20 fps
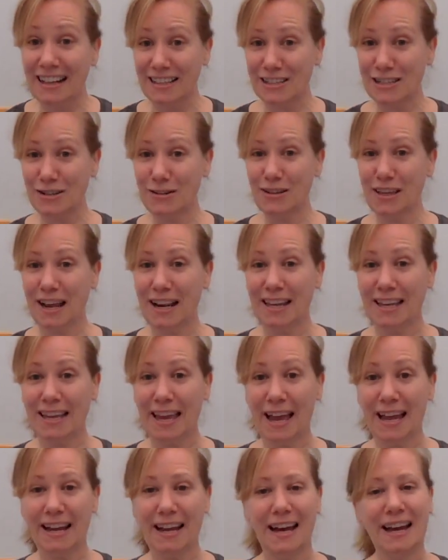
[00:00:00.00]
Let's do that
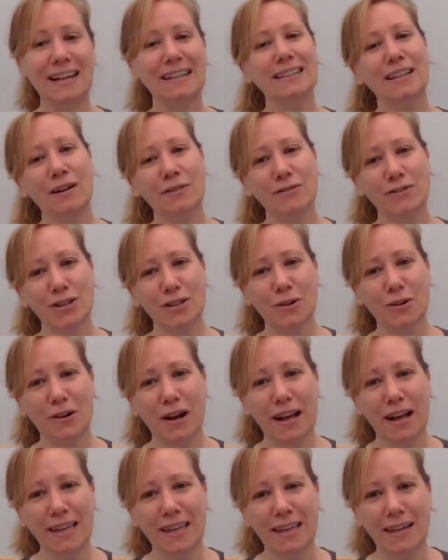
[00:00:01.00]
again. I love to go
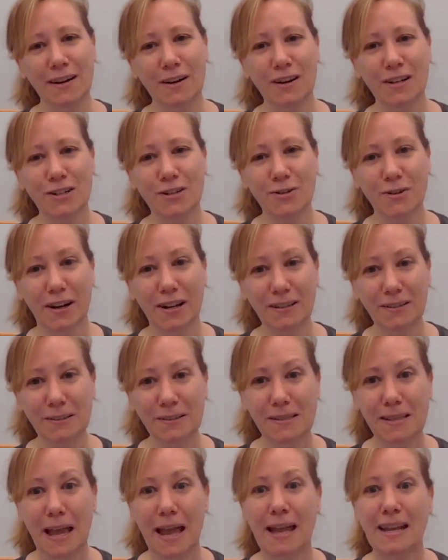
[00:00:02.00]
hiking on
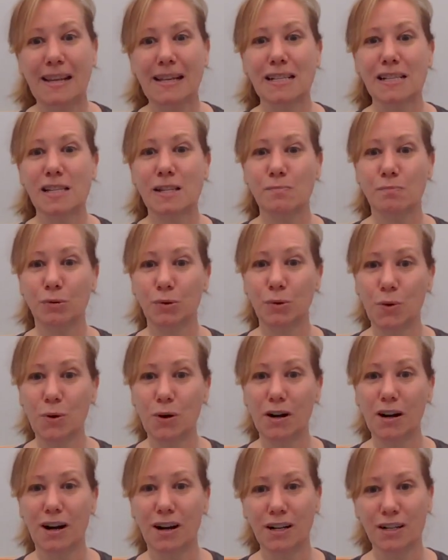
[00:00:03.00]
trails and
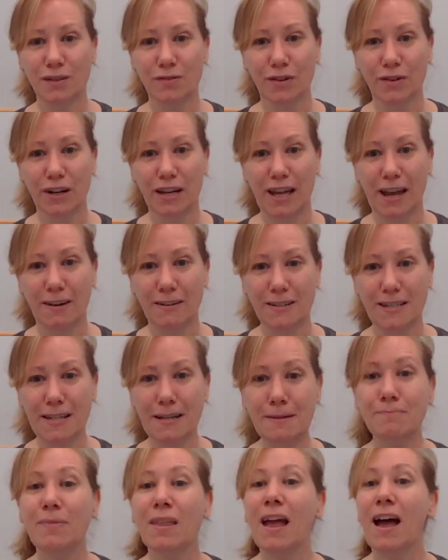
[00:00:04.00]
explore Oxford
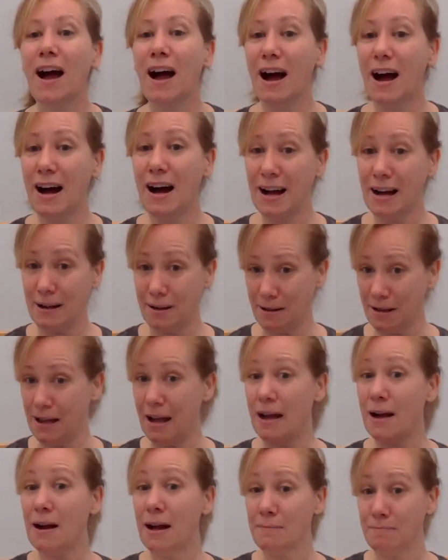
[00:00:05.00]
County.
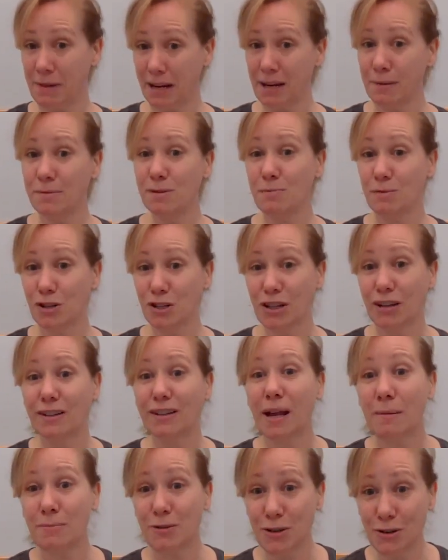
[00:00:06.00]
And my name is Michelle
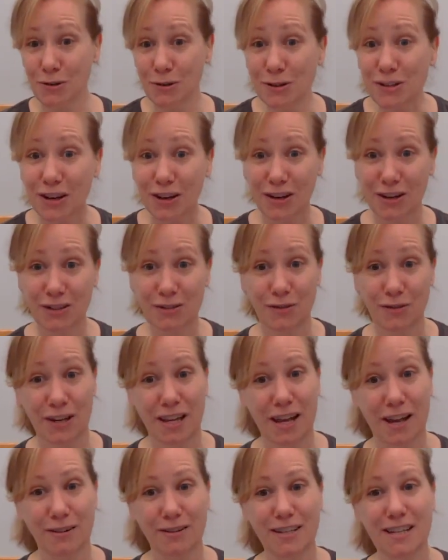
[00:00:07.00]
and I'm new to Oxford
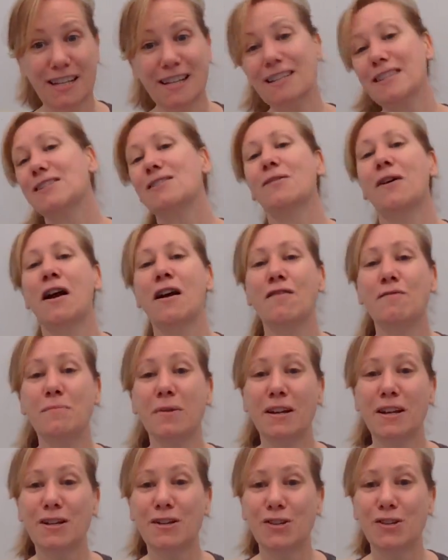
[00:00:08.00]
County. And so I've
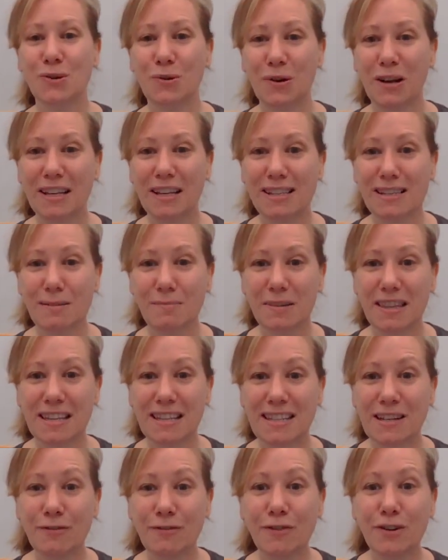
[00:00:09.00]
been enjoying some of the
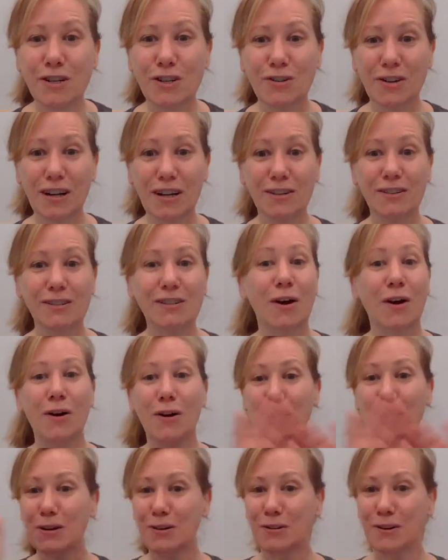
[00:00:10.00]
different trails
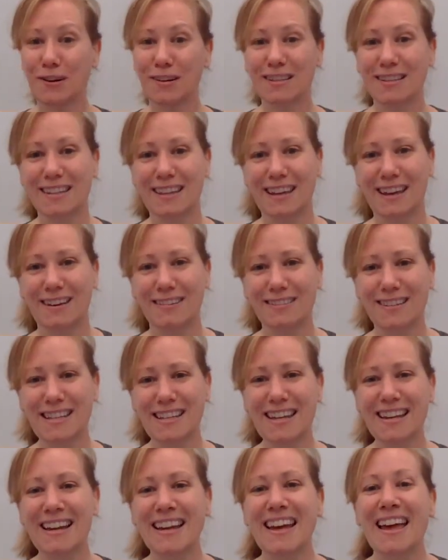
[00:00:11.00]
all across the
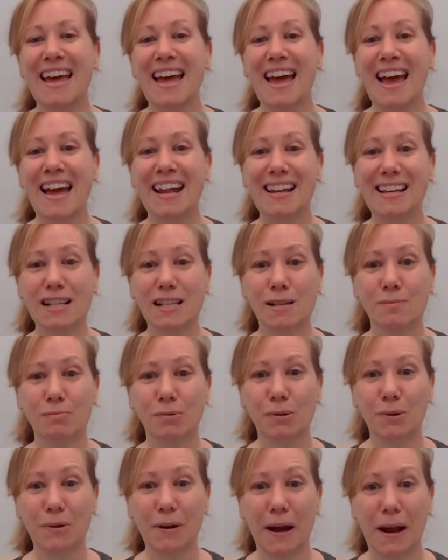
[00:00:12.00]
county and
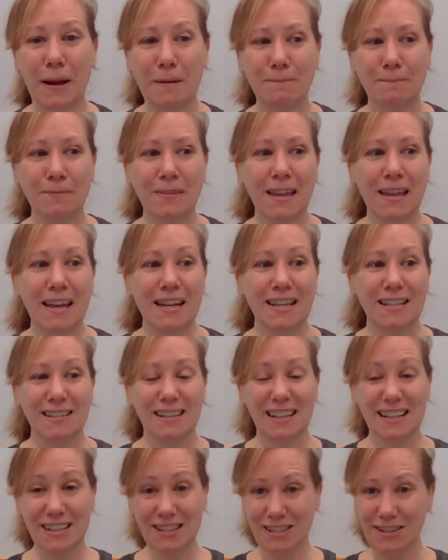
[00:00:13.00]
exploring. So
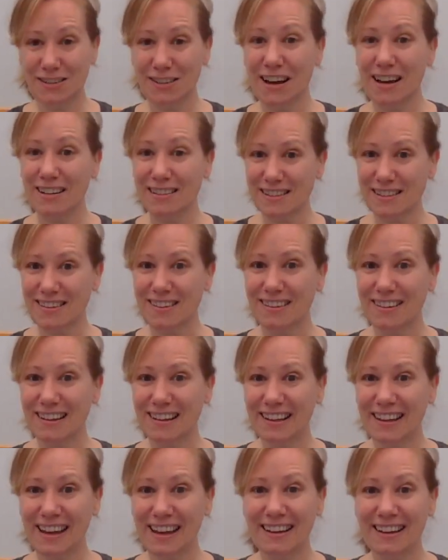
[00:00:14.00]
let's do that song
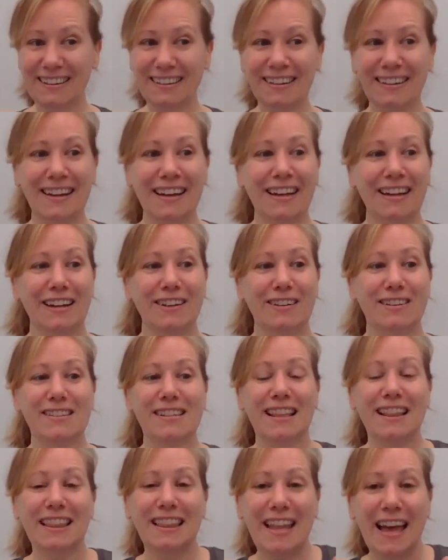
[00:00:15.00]
again.
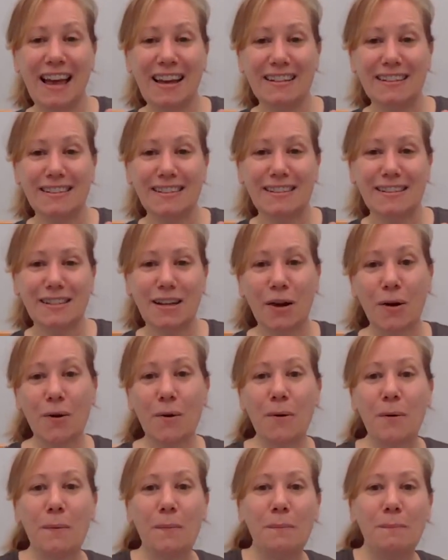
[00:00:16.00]
Because let's go
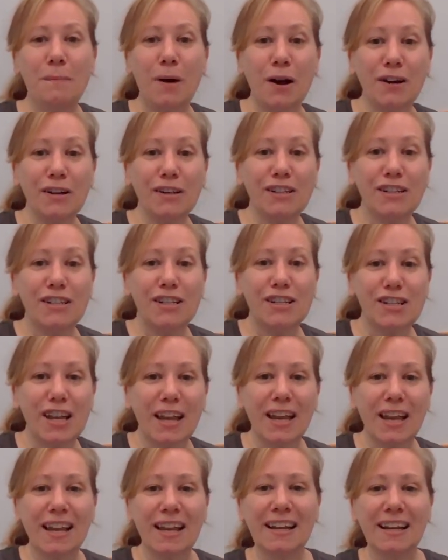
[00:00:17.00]

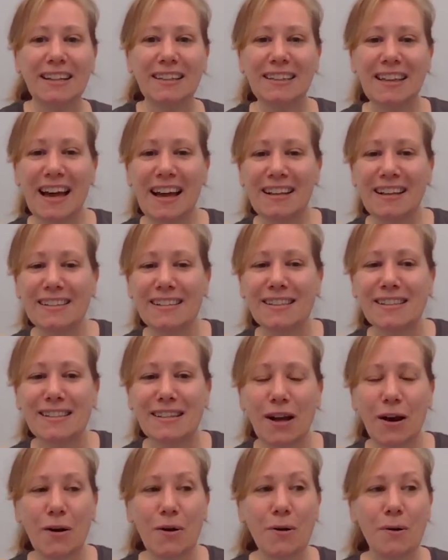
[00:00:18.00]
marching, Let's
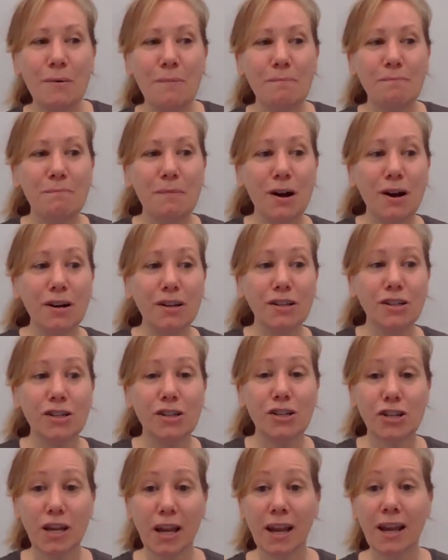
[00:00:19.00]
go
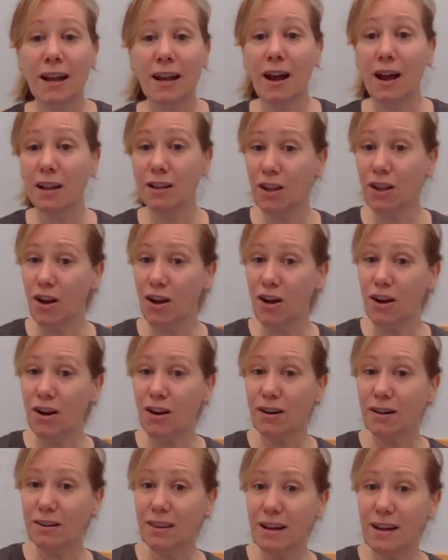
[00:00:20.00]
marching
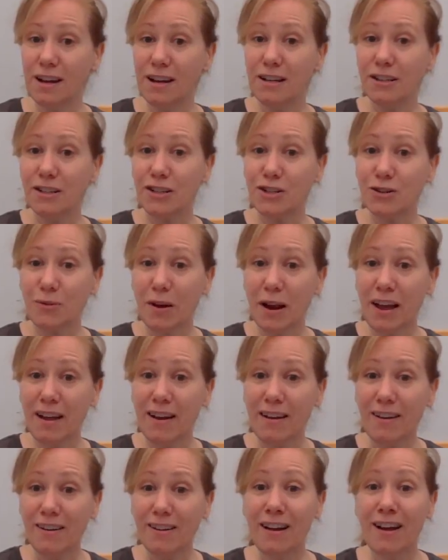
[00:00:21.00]
along the
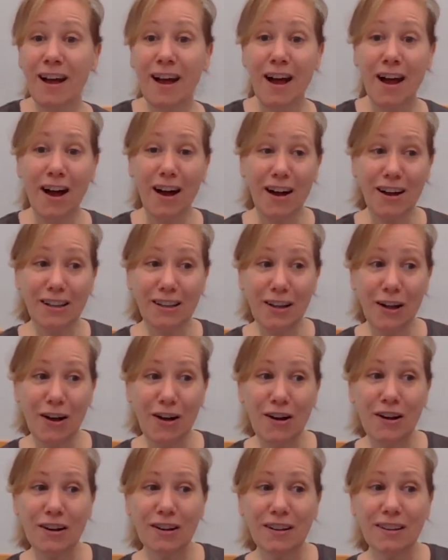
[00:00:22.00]
trail,
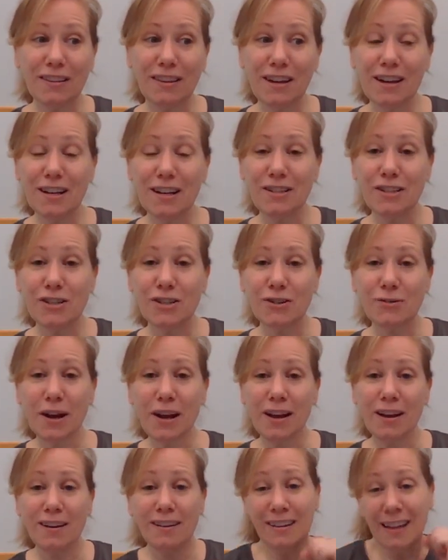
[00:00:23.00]
along the
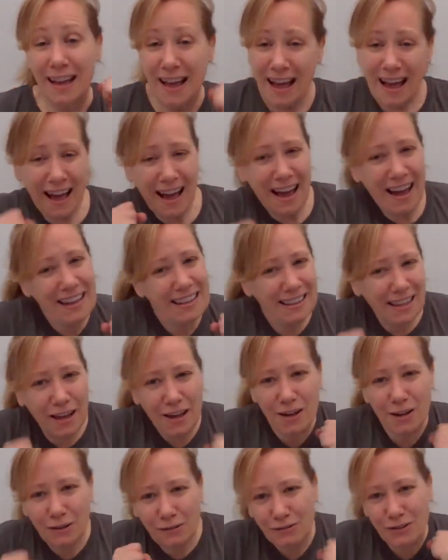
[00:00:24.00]
trail. I
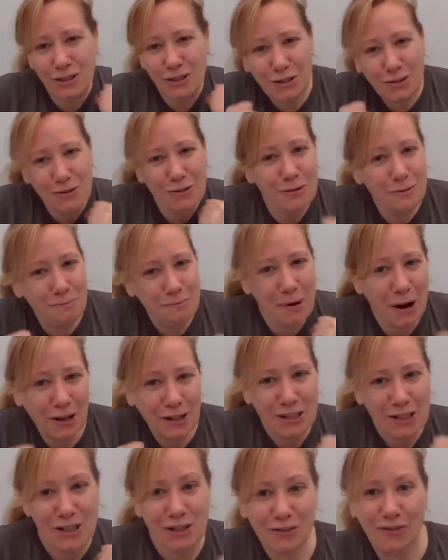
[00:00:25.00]
love to
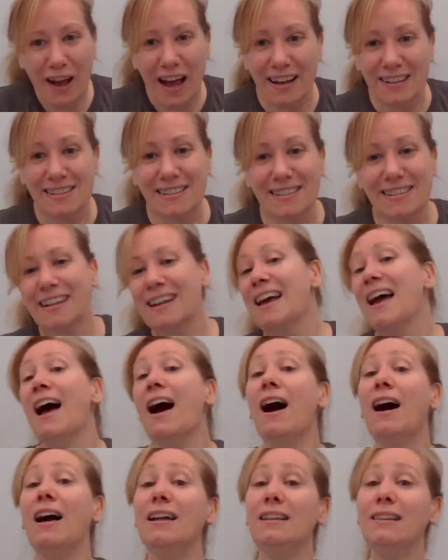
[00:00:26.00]
march fast.
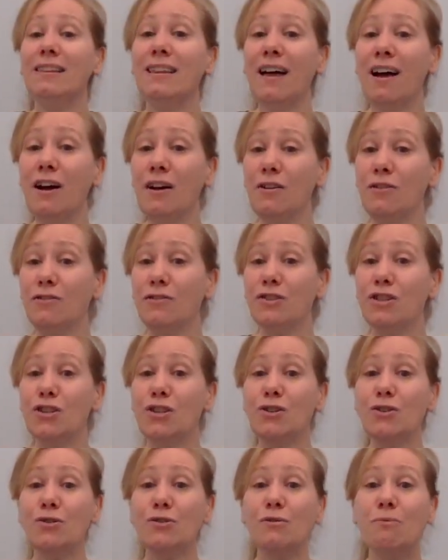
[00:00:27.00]
I love
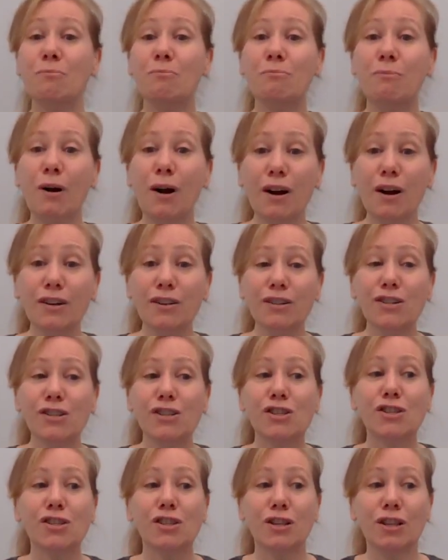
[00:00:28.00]
to march
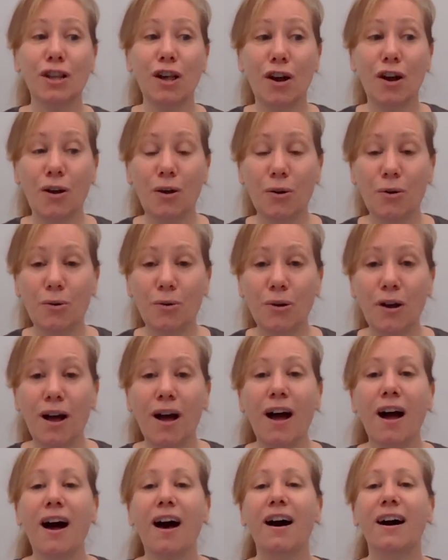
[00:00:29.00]
slow
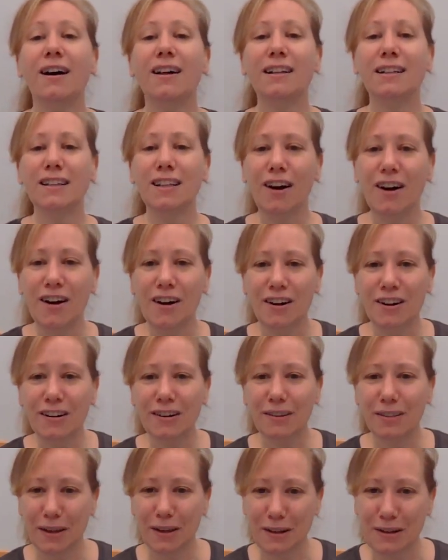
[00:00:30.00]

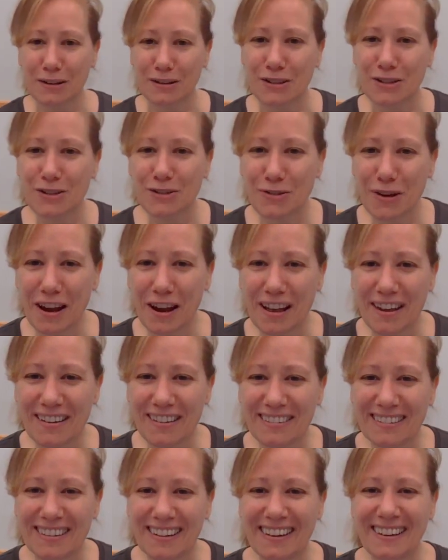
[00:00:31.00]
along the
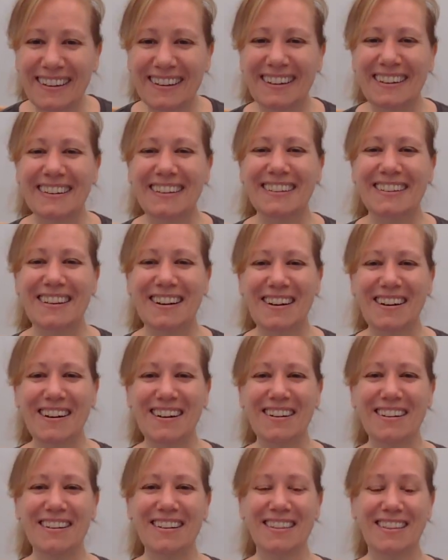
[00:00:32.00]
trail,
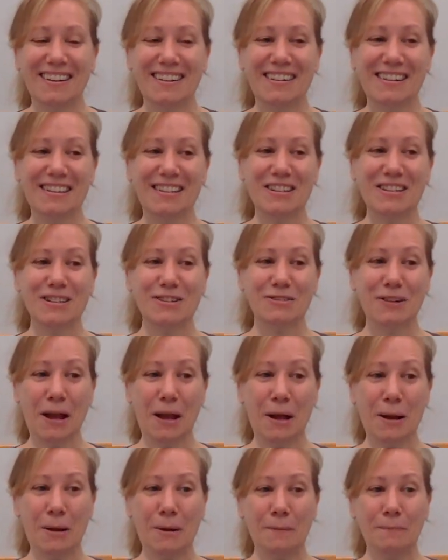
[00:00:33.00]
along the
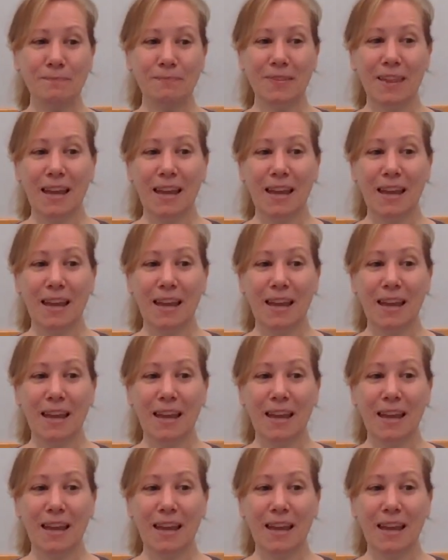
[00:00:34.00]
trail.